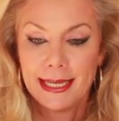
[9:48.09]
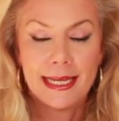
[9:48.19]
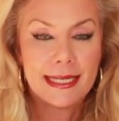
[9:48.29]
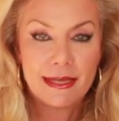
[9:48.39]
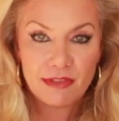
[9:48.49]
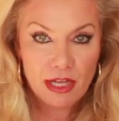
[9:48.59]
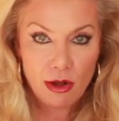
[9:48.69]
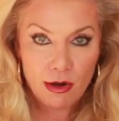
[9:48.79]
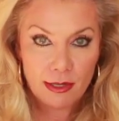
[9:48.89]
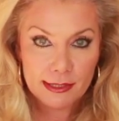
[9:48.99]
any of the
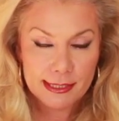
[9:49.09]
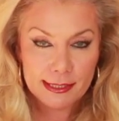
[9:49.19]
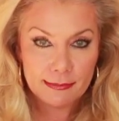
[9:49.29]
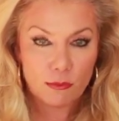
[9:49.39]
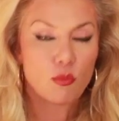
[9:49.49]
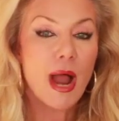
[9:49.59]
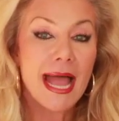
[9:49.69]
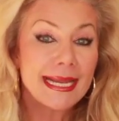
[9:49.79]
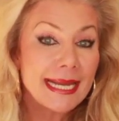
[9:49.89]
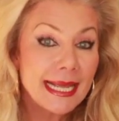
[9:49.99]
arts.
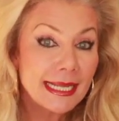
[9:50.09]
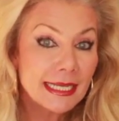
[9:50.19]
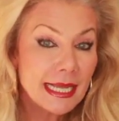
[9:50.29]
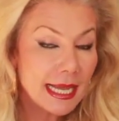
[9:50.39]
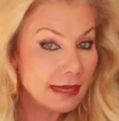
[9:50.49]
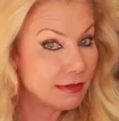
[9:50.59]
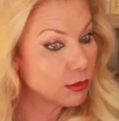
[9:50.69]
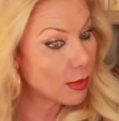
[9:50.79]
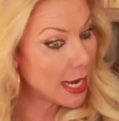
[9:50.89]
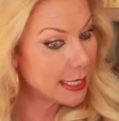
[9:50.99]
Writing,
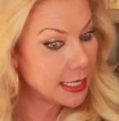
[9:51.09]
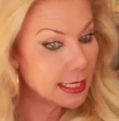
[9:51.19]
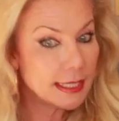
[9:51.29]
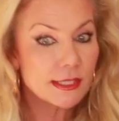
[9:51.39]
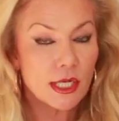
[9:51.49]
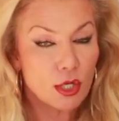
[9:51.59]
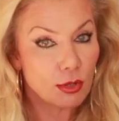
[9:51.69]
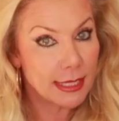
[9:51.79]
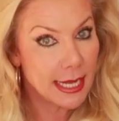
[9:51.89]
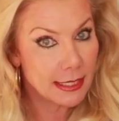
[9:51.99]
even writing is a
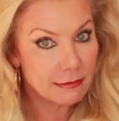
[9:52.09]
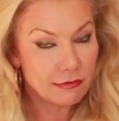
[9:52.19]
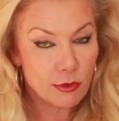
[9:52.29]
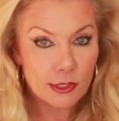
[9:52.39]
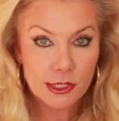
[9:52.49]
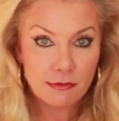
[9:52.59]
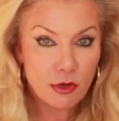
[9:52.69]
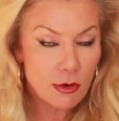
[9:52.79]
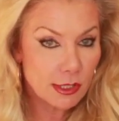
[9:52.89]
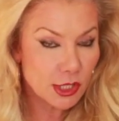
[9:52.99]
creative force.
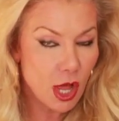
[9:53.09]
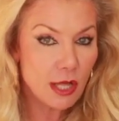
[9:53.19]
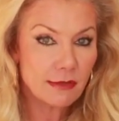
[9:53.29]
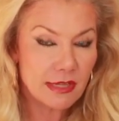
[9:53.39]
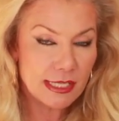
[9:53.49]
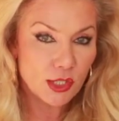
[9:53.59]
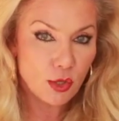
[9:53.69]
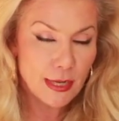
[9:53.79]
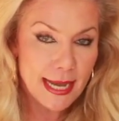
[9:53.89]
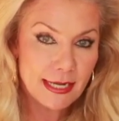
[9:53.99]
Of course, all of these
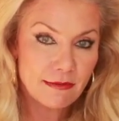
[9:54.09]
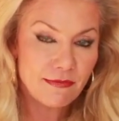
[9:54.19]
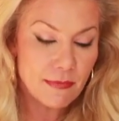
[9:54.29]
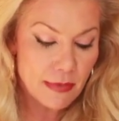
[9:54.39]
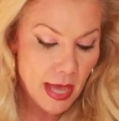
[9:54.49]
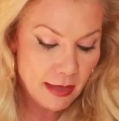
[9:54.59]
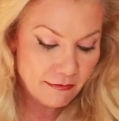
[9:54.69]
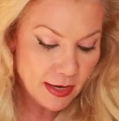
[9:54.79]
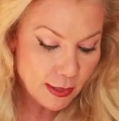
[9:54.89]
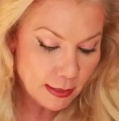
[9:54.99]
creative
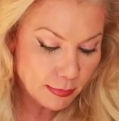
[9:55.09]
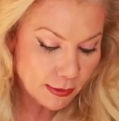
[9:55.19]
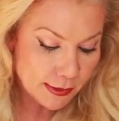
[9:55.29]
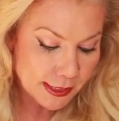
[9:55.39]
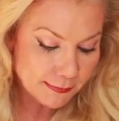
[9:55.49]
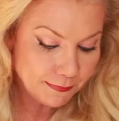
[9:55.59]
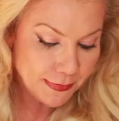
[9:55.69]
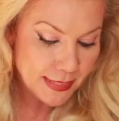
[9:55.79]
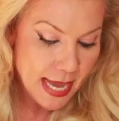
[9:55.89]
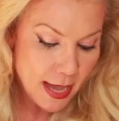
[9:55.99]
variables.
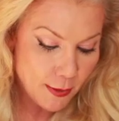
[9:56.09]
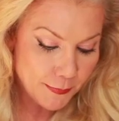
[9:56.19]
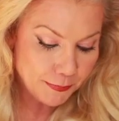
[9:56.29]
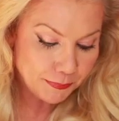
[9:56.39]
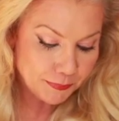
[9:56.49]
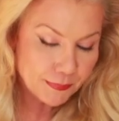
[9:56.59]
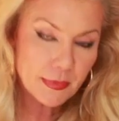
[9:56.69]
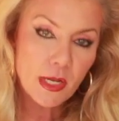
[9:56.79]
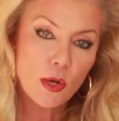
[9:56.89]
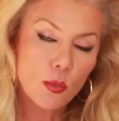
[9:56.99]
Now,
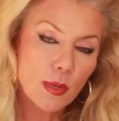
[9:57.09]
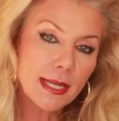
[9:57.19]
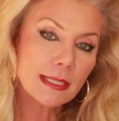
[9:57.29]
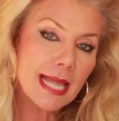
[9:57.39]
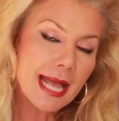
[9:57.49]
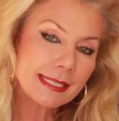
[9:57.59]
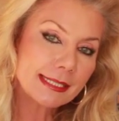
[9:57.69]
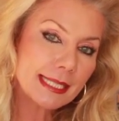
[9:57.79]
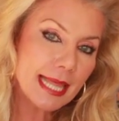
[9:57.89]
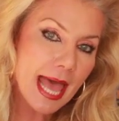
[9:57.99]

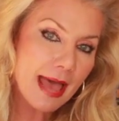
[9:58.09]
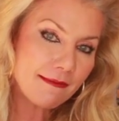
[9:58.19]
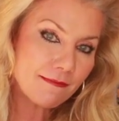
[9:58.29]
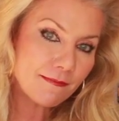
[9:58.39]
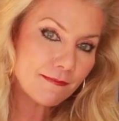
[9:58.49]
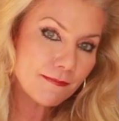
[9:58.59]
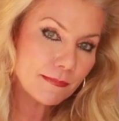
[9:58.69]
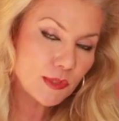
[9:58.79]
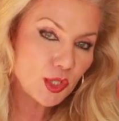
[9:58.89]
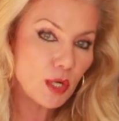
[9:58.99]
realize that
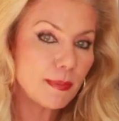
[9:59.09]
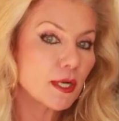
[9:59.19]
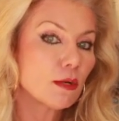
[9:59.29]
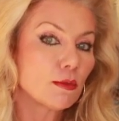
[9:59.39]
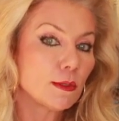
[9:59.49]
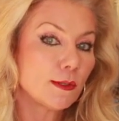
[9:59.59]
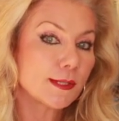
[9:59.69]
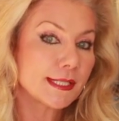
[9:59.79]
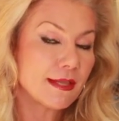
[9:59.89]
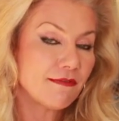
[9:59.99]
Jupiter
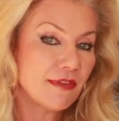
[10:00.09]
rules the